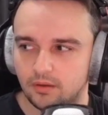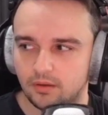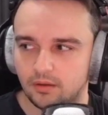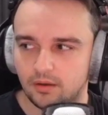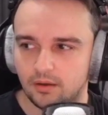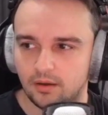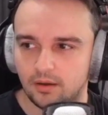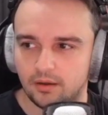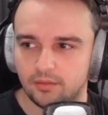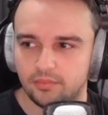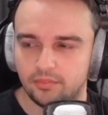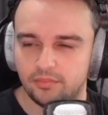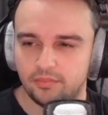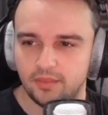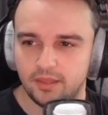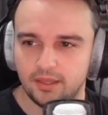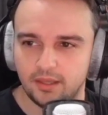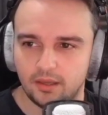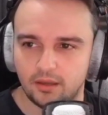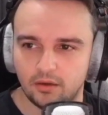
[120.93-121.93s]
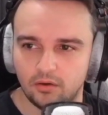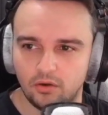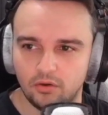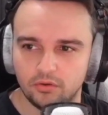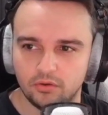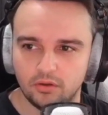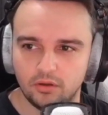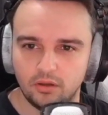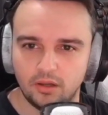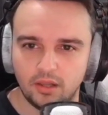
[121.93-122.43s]
I think on
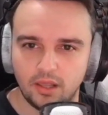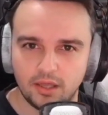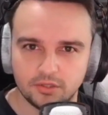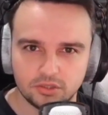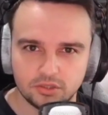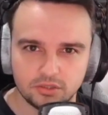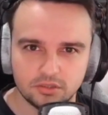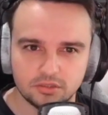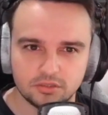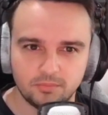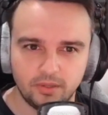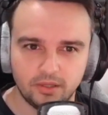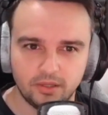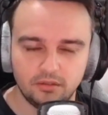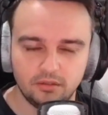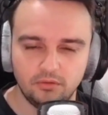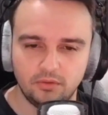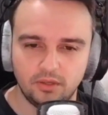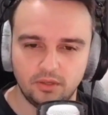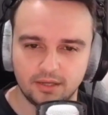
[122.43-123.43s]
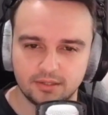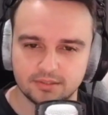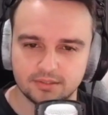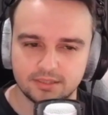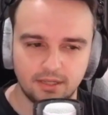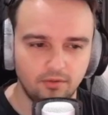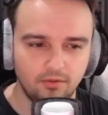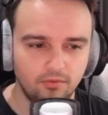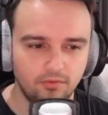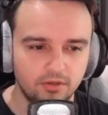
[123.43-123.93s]
a larger display, you can
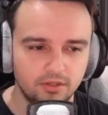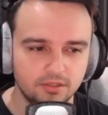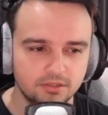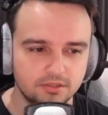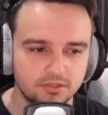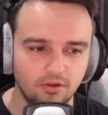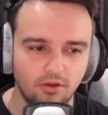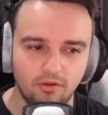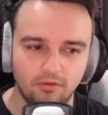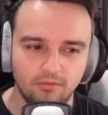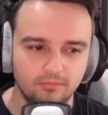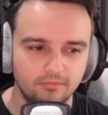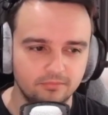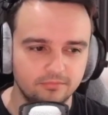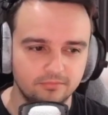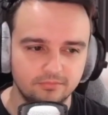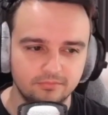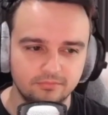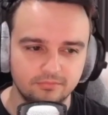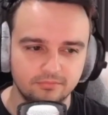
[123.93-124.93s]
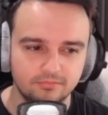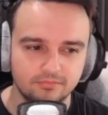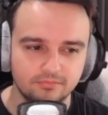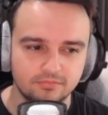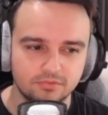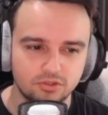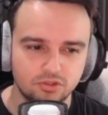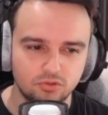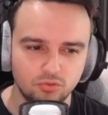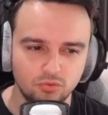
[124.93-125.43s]
tell that it's not
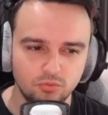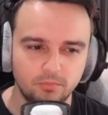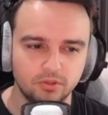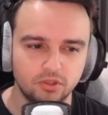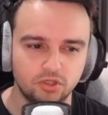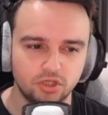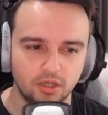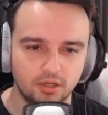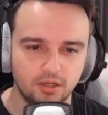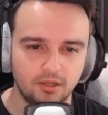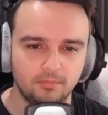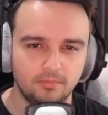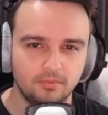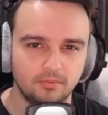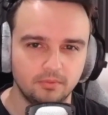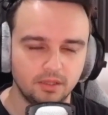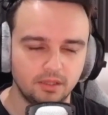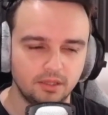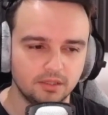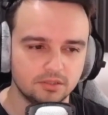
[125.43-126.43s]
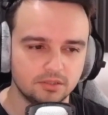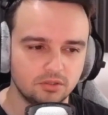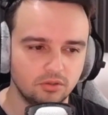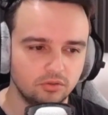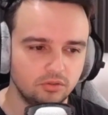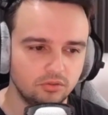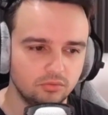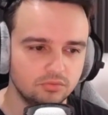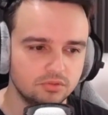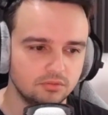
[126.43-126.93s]
super sharp, like it's not
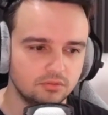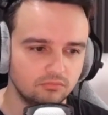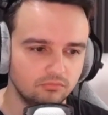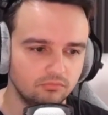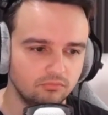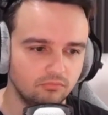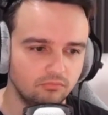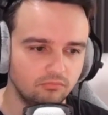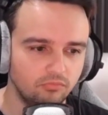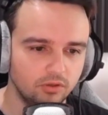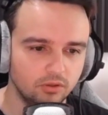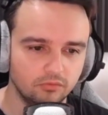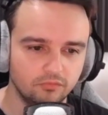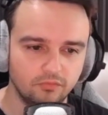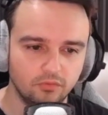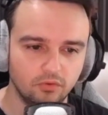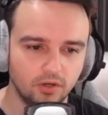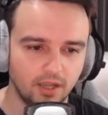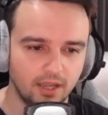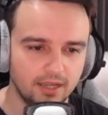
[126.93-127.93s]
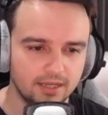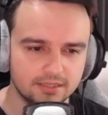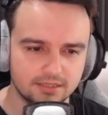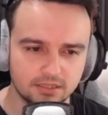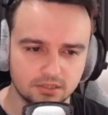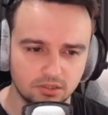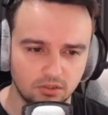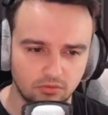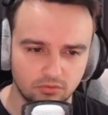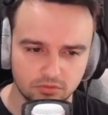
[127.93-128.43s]
using real 4K
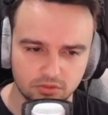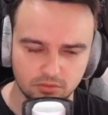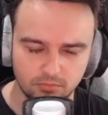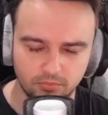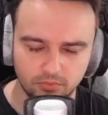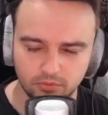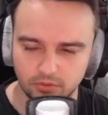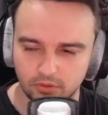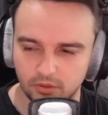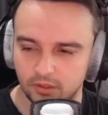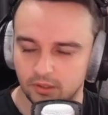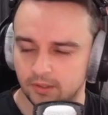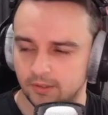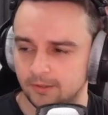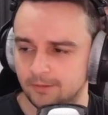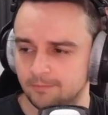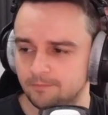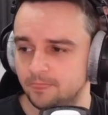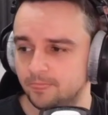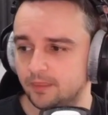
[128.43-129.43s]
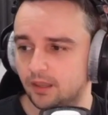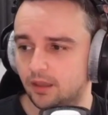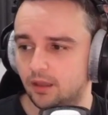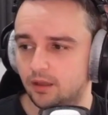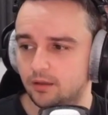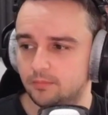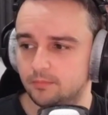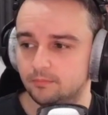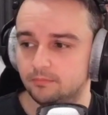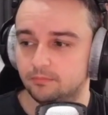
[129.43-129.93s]
assets across the board.
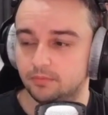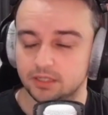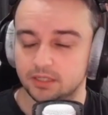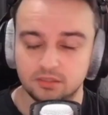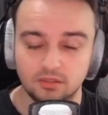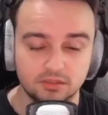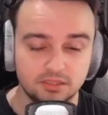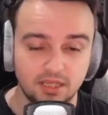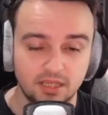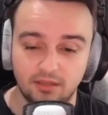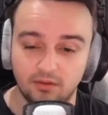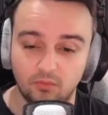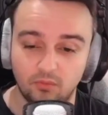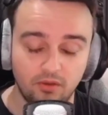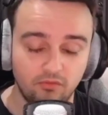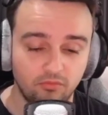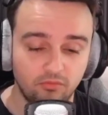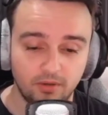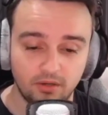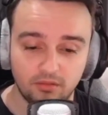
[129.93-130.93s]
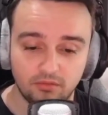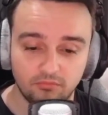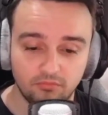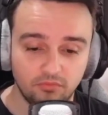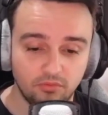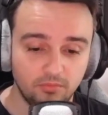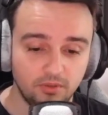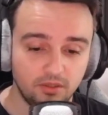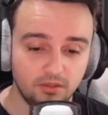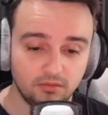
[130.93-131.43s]
But it's not taken away from anything
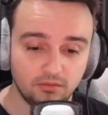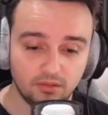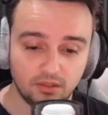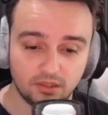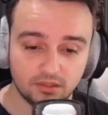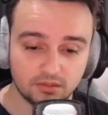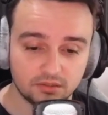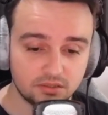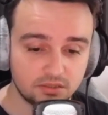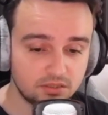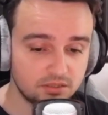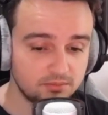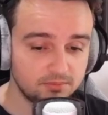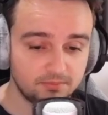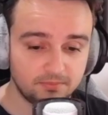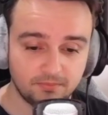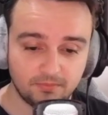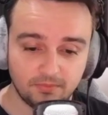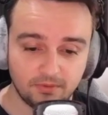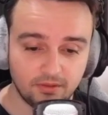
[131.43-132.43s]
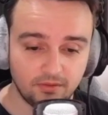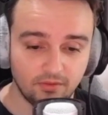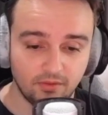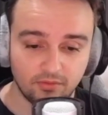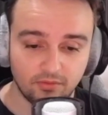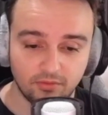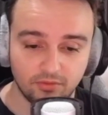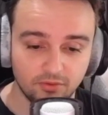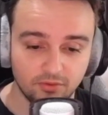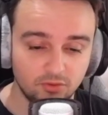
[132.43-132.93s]
for me. It's
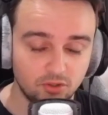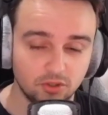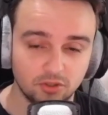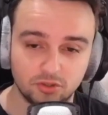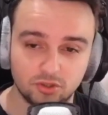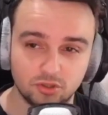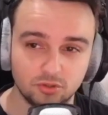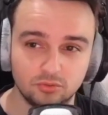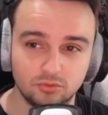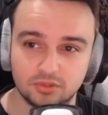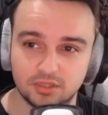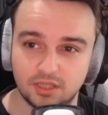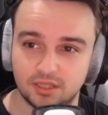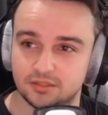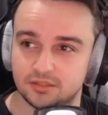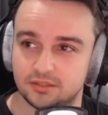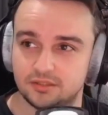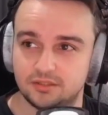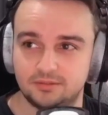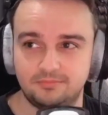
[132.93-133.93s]
the DualSense.